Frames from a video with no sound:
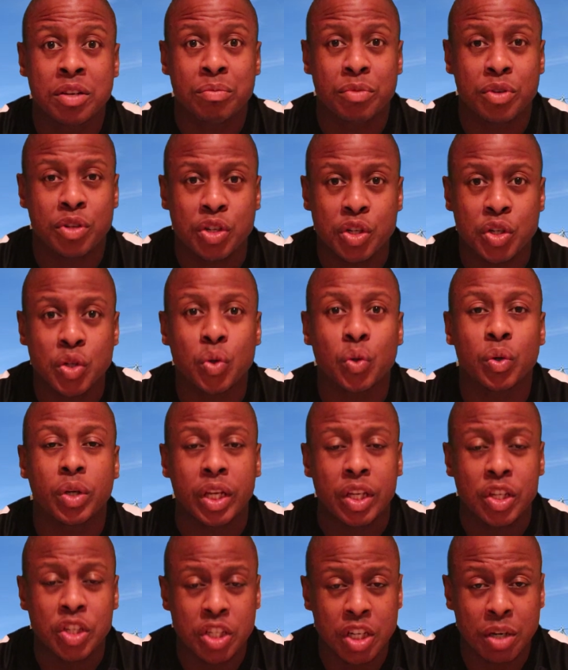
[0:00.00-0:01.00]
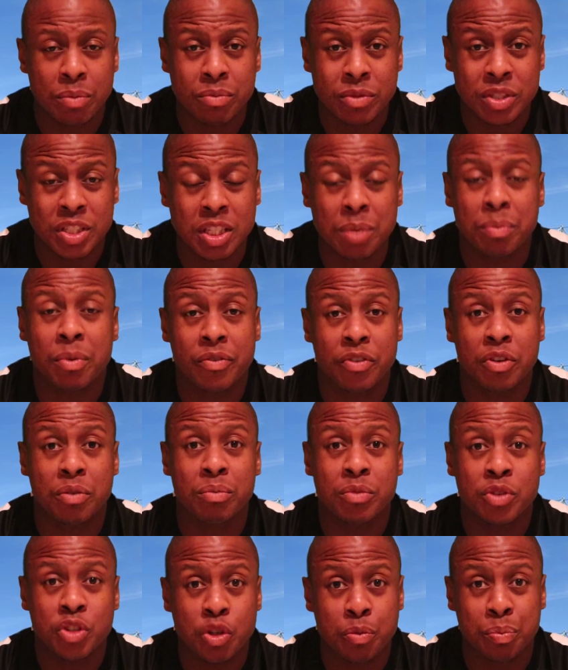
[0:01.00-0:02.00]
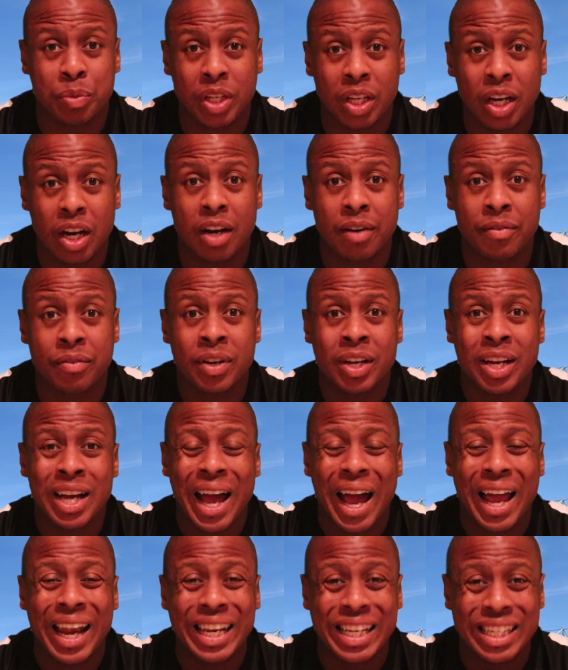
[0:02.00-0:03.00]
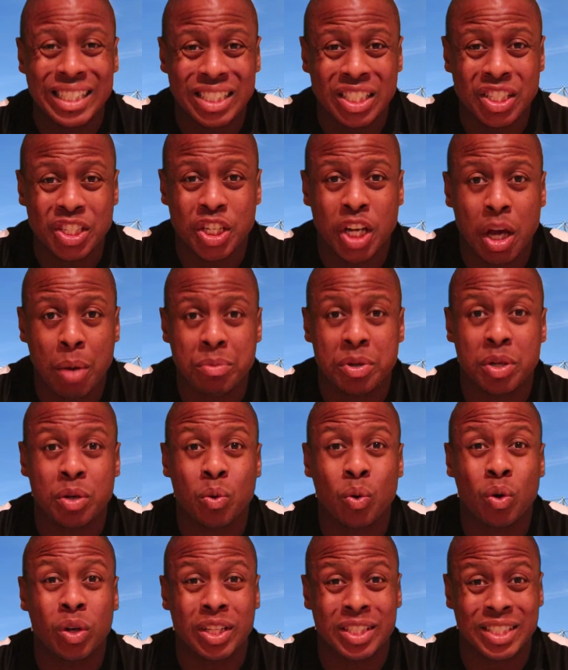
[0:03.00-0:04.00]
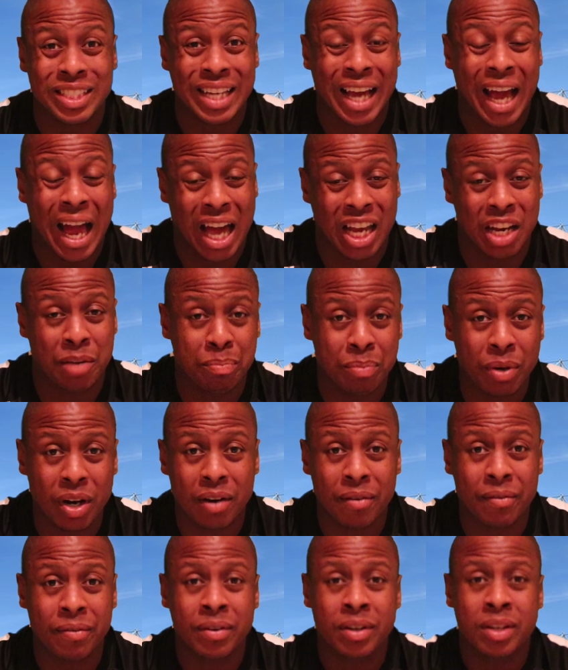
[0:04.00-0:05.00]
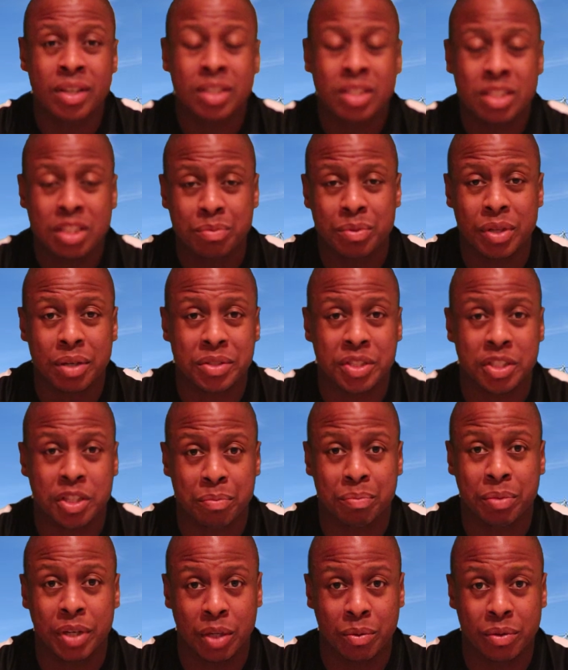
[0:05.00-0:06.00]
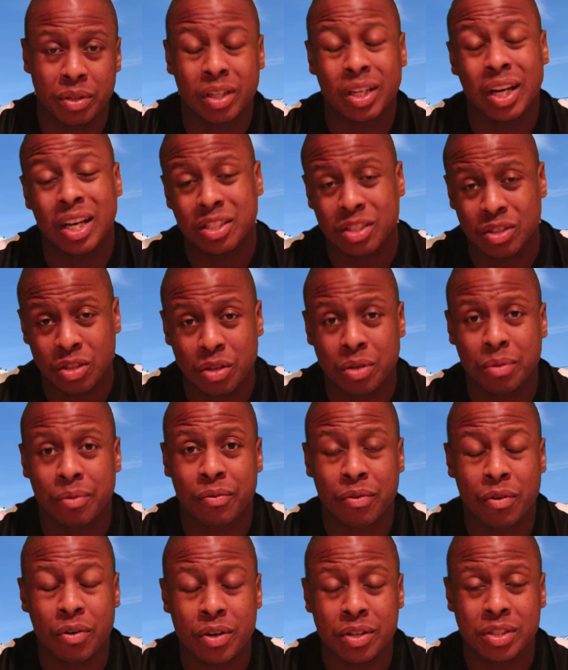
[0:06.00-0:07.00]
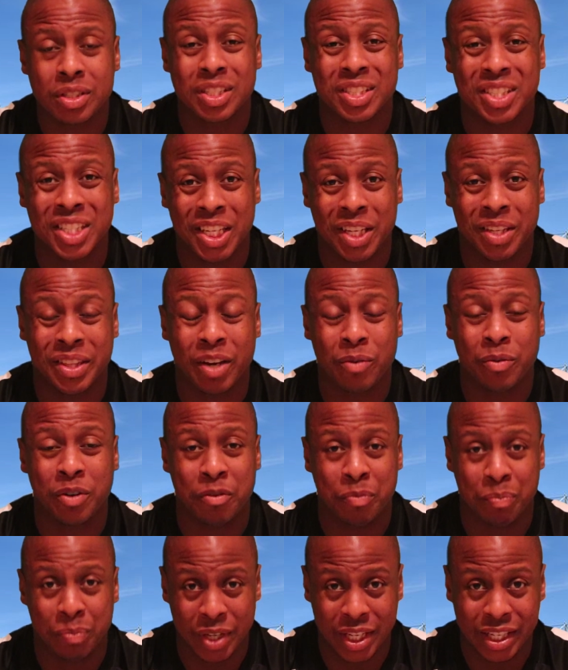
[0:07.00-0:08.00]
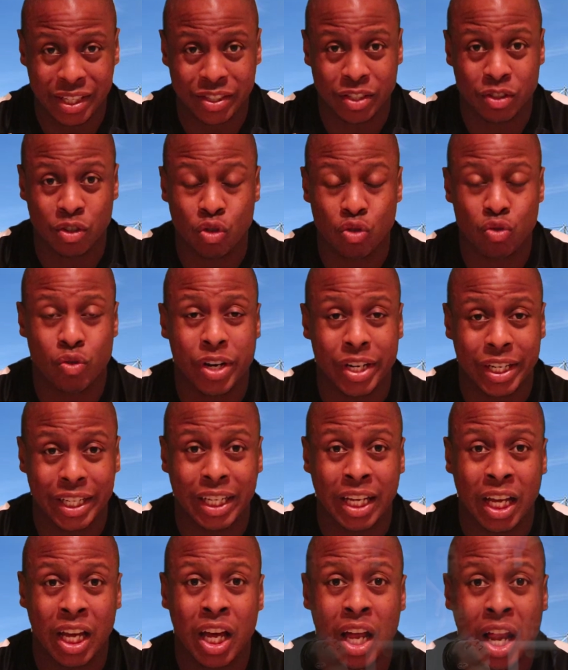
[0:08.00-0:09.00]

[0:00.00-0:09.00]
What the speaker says: But surely some of them should be of at least championship quality and above to be able to compete with the likes of Nottingham Forest, a team that we've beaten already